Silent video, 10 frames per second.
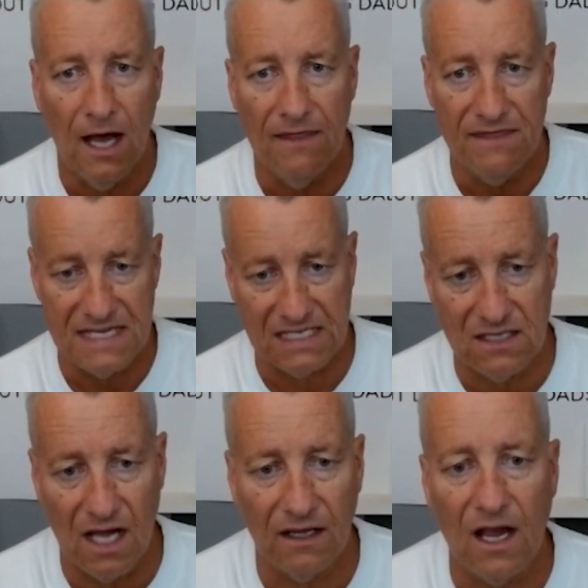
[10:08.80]
this is
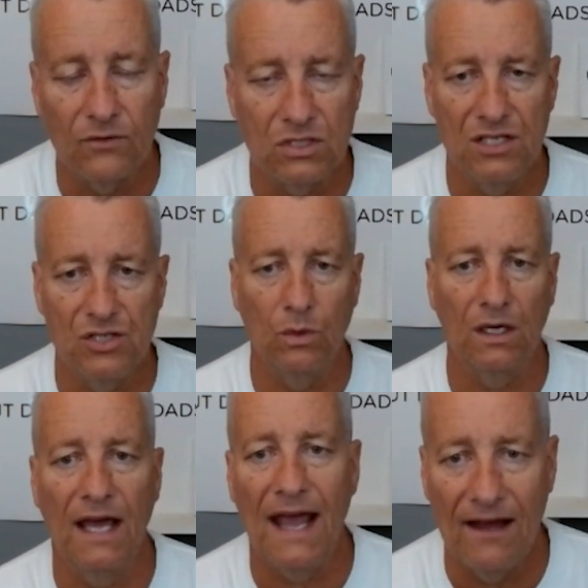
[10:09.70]
not a conversation we're
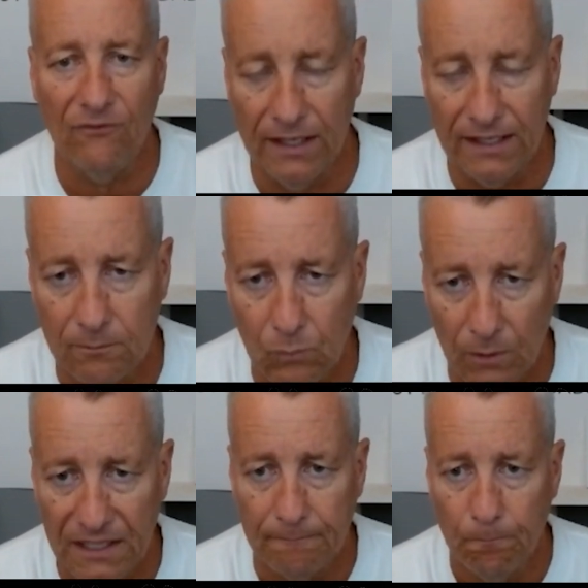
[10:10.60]
going to have right at the moment.